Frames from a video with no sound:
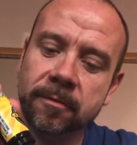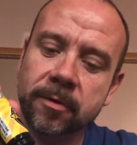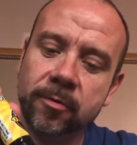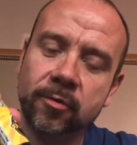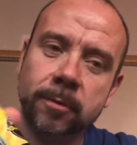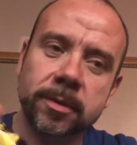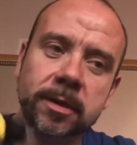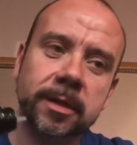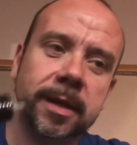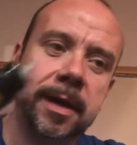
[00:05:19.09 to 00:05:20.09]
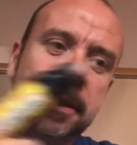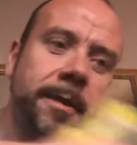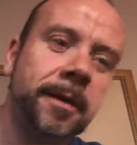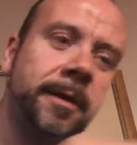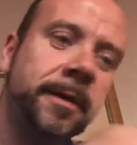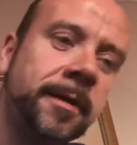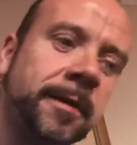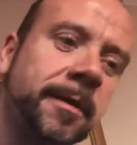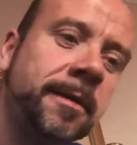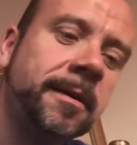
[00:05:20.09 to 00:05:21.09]
A few drops in there.
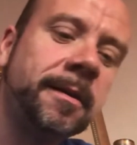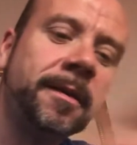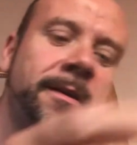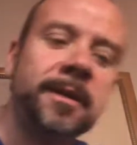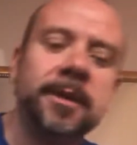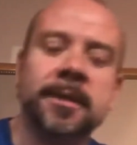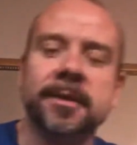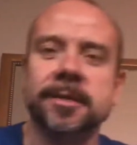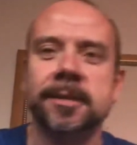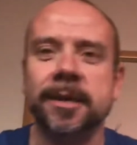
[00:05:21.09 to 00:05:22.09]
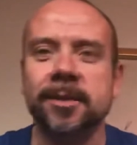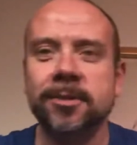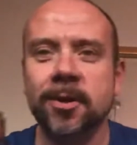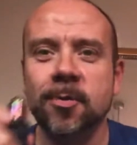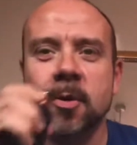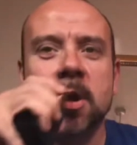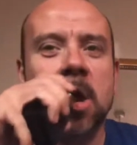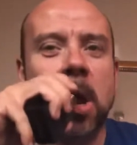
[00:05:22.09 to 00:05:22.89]
Let's take a toot.